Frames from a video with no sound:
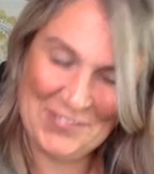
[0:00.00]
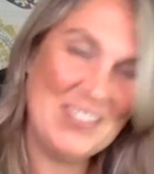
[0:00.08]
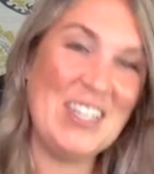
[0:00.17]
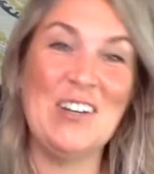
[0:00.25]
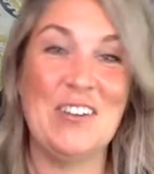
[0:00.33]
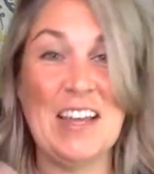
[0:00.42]

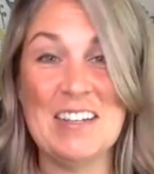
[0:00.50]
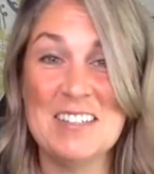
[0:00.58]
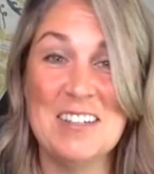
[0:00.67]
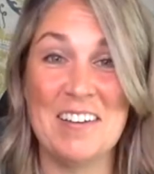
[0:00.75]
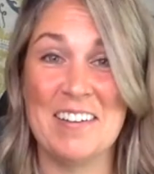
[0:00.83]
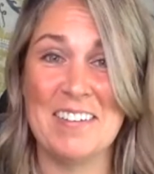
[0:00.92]
you know, that's
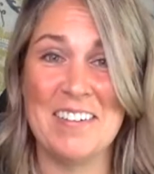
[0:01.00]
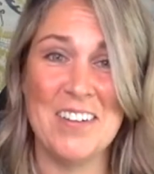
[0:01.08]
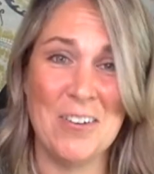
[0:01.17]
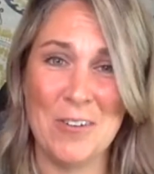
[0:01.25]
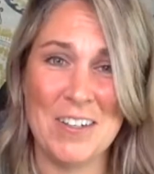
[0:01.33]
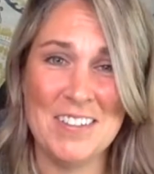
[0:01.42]
not a good
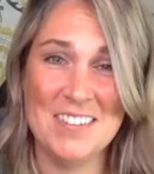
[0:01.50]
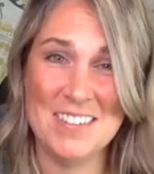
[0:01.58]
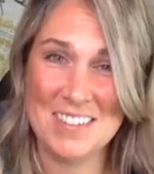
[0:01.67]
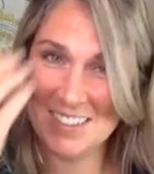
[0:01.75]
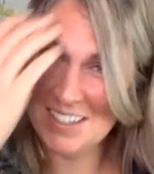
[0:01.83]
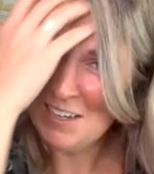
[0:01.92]

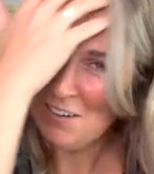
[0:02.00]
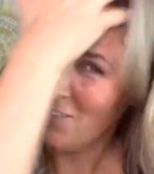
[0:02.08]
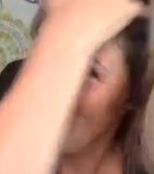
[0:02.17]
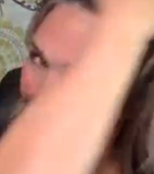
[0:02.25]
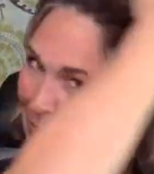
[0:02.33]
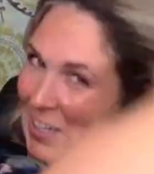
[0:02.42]
noise. When
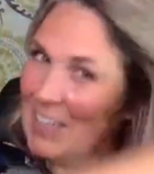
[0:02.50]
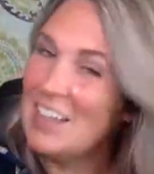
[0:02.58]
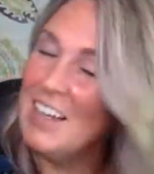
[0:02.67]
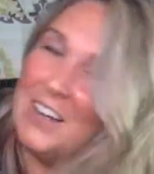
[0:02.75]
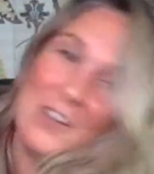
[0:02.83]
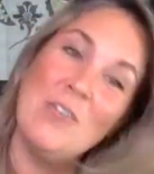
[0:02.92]
I make
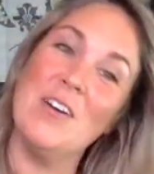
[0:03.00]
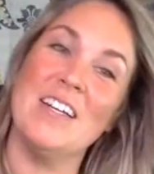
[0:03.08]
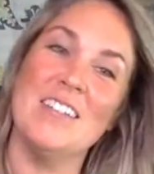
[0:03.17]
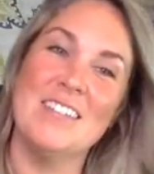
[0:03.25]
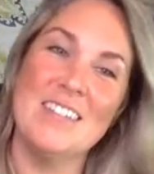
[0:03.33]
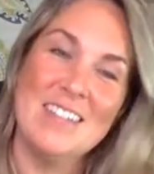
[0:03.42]
that
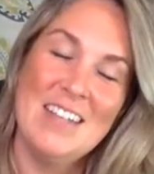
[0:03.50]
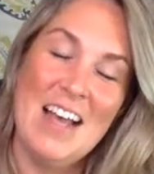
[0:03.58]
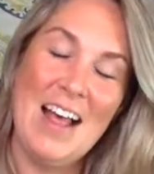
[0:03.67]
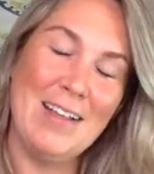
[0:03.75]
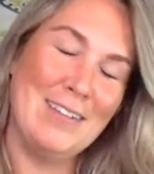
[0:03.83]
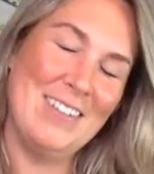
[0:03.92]
noise,
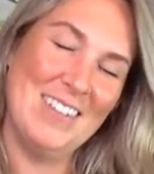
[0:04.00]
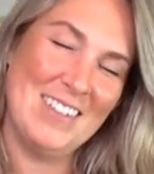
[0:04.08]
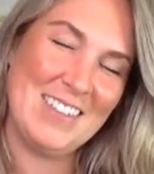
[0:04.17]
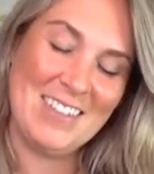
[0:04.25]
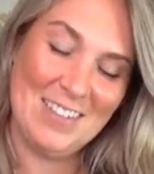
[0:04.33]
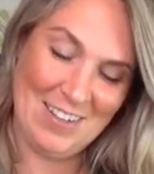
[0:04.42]

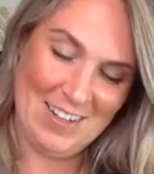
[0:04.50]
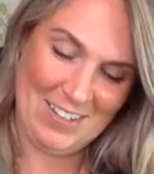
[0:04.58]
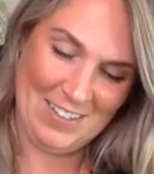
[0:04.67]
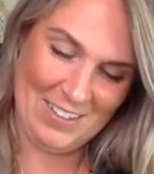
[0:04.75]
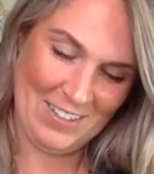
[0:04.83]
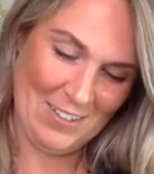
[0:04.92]
it's not a
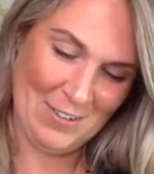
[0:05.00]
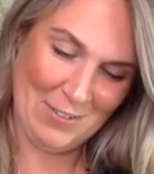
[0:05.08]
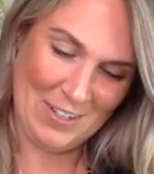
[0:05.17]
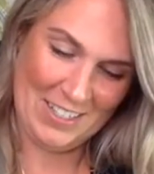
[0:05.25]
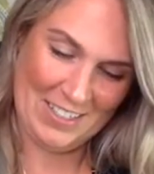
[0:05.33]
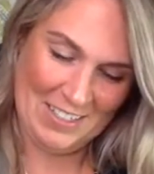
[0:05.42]
good
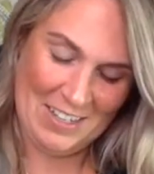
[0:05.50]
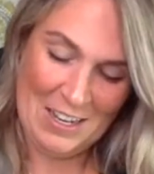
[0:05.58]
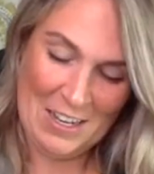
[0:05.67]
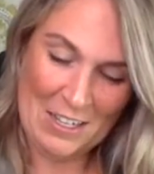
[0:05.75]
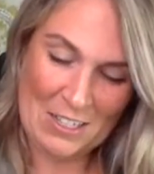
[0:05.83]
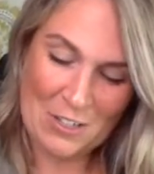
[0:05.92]
noise.
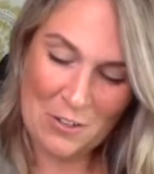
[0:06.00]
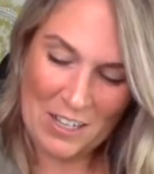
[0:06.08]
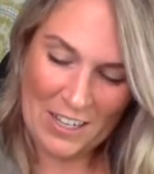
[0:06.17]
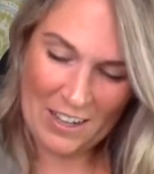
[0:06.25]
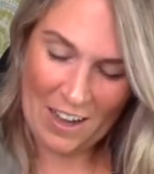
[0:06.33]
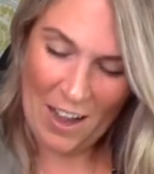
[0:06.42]
So
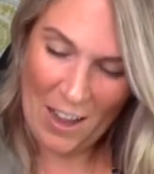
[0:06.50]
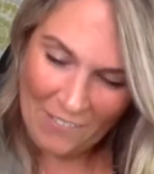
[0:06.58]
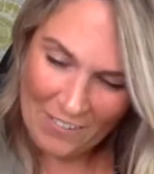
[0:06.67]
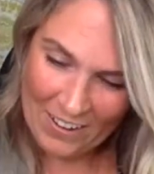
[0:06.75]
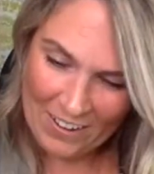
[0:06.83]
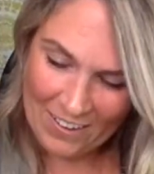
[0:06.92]
like, I'm
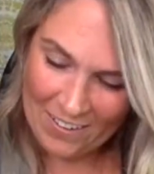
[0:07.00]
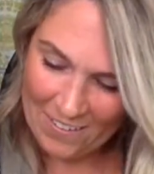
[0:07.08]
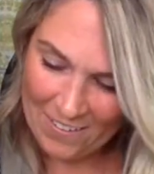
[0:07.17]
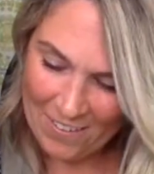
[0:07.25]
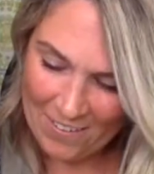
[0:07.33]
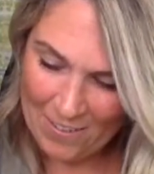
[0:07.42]
going to
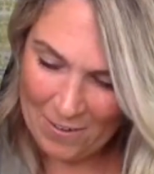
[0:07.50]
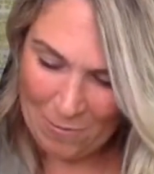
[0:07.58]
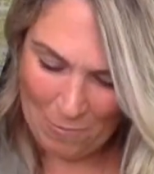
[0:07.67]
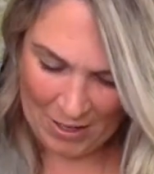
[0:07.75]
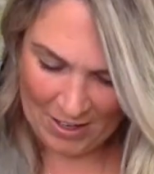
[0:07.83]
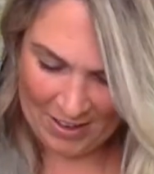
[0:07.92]
go
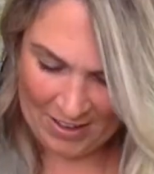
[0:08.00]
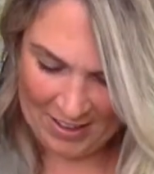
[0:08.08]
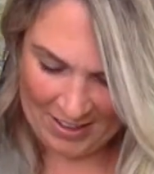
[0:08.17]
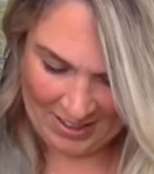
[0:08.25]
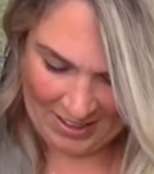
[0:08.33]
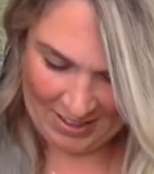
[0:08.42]
with,
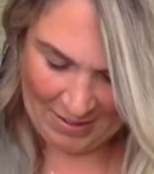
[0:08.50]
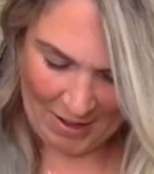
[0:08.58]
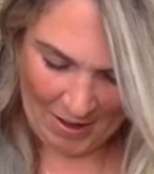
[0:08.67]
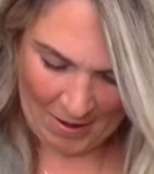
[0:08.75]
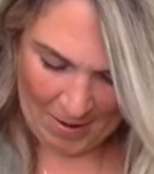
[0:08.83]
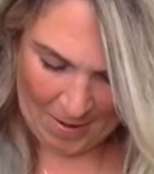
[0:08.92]

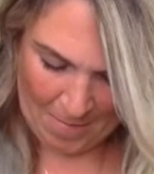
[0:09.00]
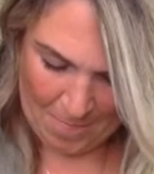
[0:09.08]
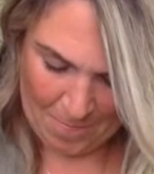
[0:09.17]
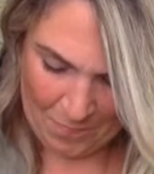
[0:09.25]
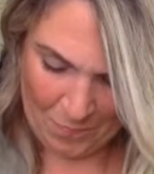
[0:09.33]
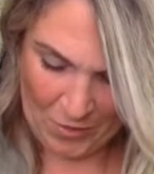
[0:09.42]

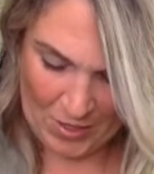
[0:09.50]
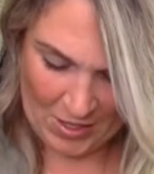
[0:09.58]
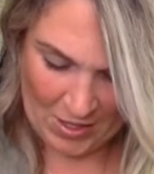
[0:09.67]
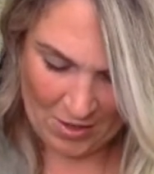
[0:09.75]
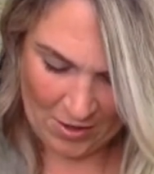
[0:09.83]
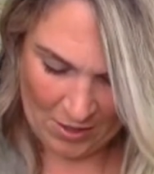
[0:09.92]

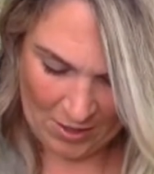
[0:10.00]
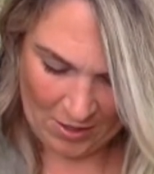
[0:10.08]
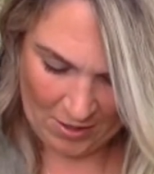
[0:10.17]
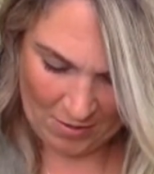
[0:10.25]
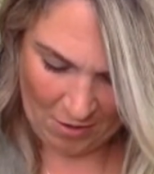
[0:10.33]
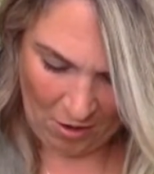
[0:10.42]
they're going
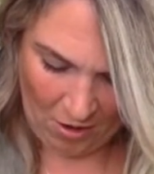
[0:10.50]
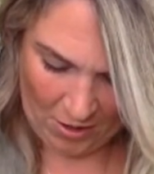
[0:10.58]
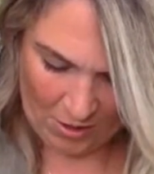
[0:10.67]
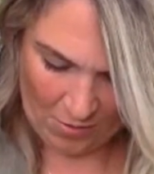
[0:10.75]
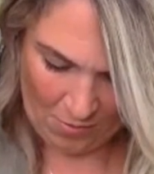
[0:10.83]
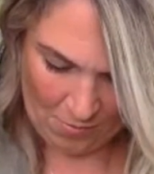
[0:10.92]
to
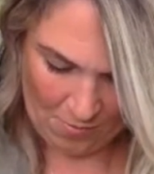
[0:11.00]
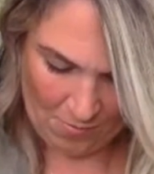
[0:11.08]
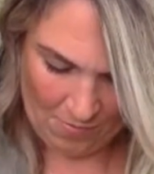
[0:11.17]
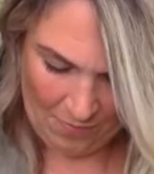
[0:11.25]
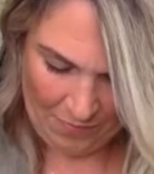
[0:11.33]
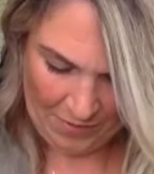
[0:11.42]
argue
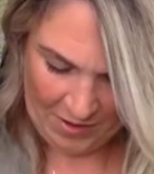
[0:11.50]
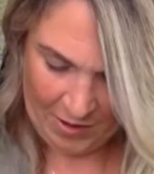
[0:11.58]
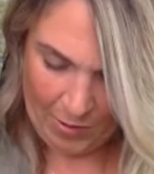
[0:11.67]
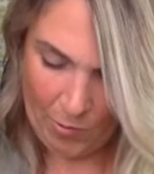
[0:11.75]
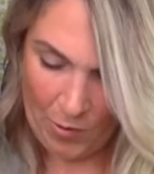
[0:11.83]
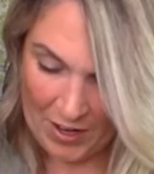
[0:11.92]

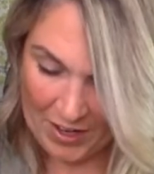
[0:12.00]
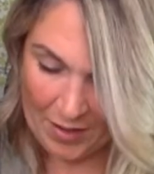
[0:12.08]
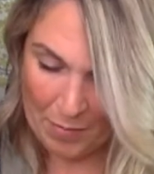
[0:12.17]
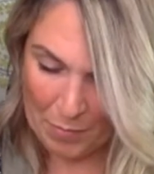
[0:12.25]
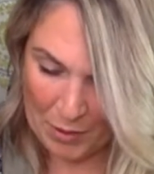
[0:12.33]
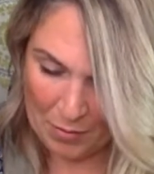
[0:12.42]
quite a
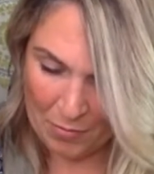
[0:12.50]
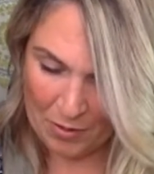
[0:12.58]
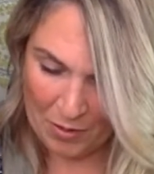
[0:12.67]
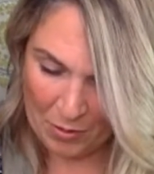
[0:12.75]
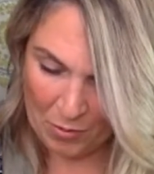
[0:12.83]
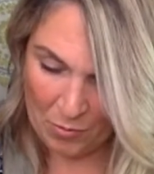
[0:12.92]
bit
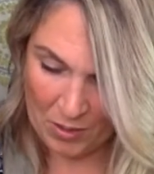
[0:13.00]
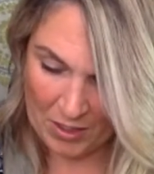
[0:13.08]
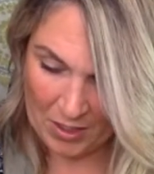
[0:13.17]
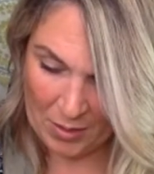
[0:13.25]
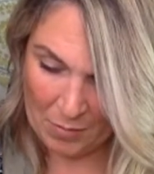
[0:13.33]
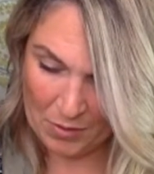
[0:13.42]
with you when it
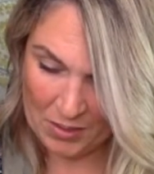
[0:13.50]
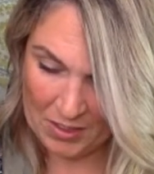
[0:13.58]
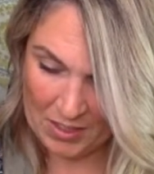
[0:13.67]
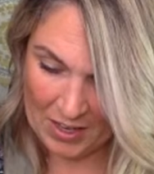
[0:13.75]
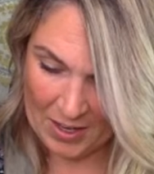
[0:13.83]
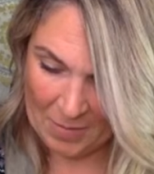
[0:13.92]
comes to
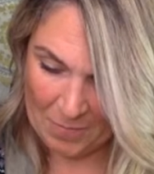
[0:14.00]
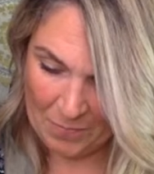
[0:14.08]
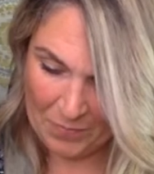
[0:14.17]
that.